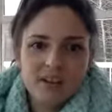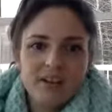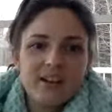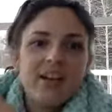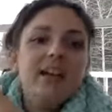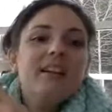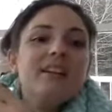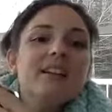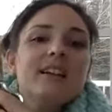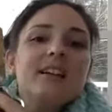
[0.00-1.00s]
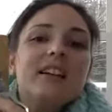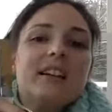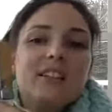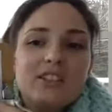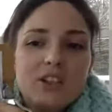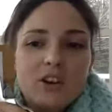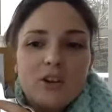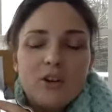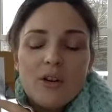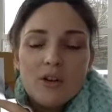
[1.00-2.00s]
Okay,
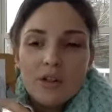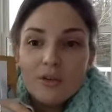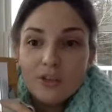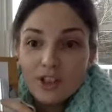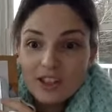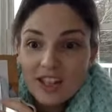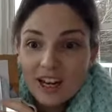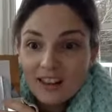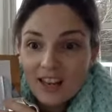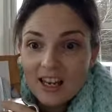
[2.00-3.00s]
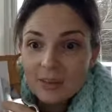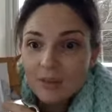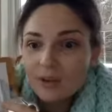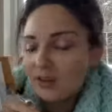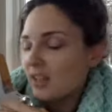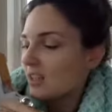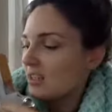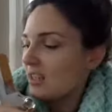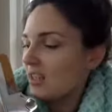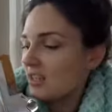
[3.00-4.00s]
so the first thing I like about
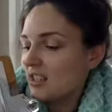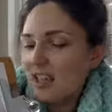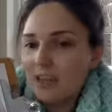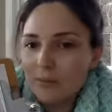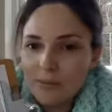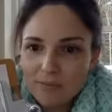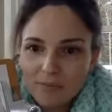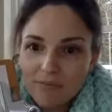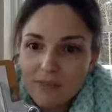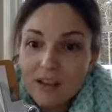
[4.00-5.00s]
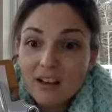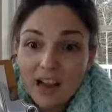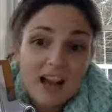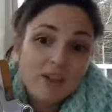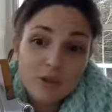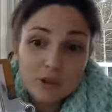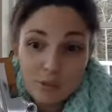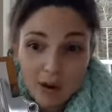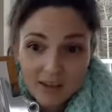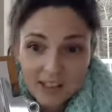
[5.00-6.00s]
this is that the cash flow is
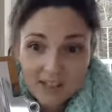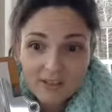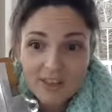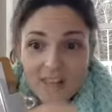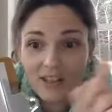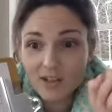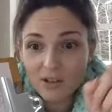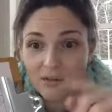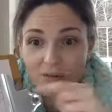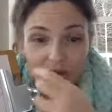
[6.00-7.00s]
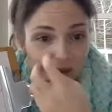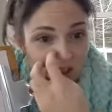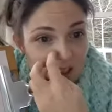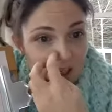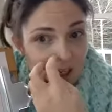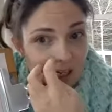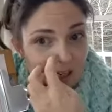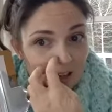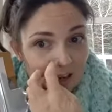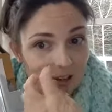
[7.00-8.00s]
positive. That's the first thing
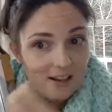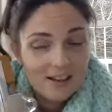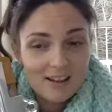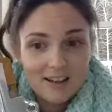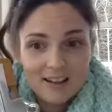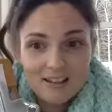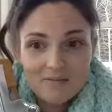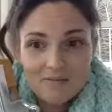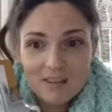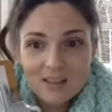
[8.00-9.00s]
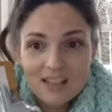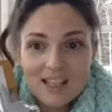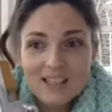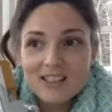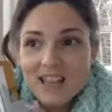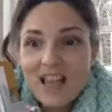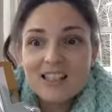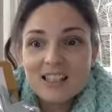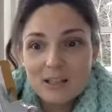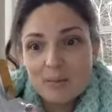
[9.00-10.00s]
that says,
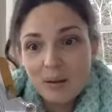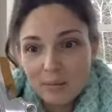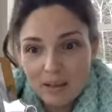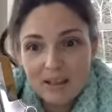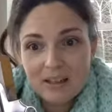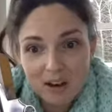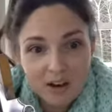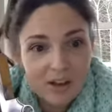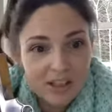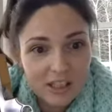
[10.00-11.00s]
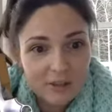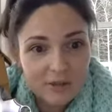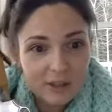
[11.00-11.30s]
yes, this might be a good deal for